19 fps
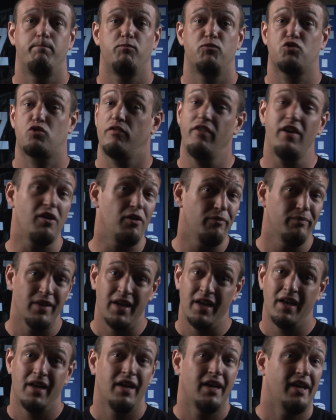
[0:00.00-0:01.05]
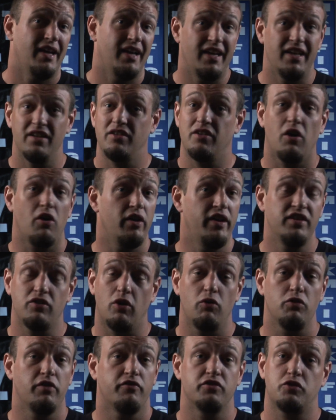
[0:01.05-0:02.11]
Travell, he's a
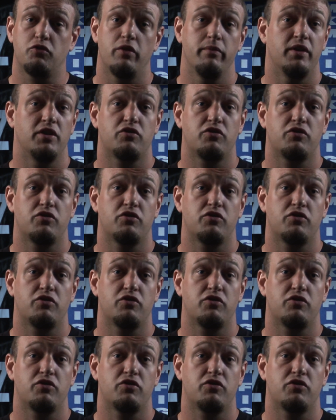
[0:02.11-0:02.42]
whole different story, man.